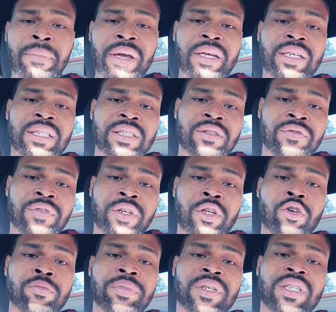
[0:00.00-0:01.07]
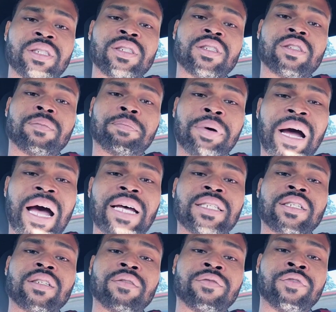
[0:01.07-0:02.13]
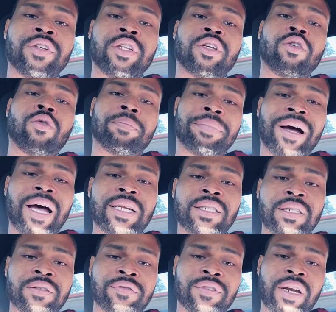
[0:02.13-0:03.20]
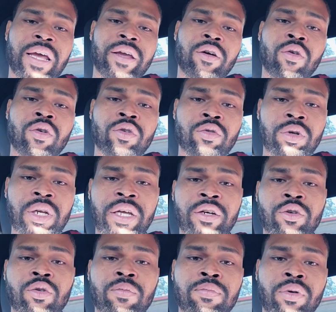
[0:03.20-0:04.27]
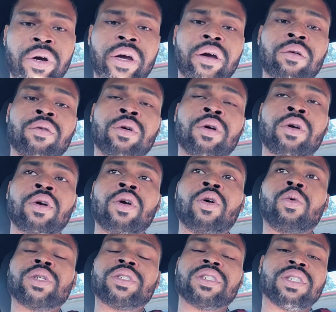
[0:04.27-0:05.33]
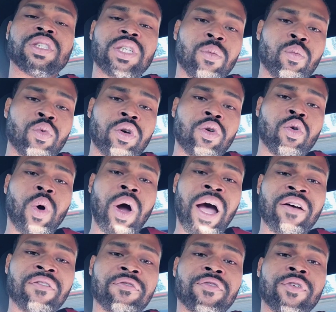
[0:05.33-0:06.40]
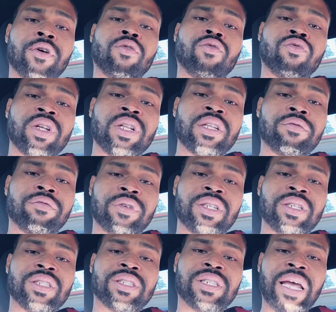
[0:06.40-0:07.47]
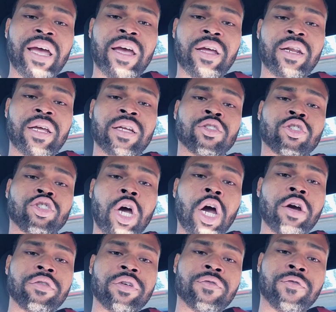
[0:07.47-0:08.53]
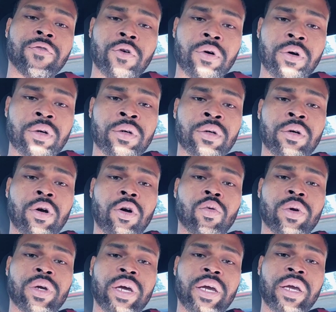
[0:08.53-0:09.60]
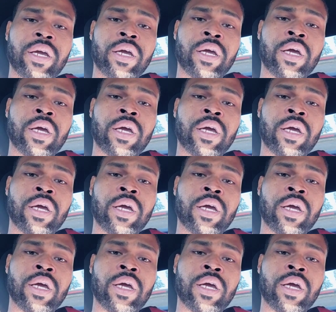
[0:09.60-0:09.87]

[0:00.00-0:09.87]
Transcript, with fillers: making this video because it's a positive video, positive light on Orlando Brown, which is someone who I feel really, really sad and sorry for. Okay?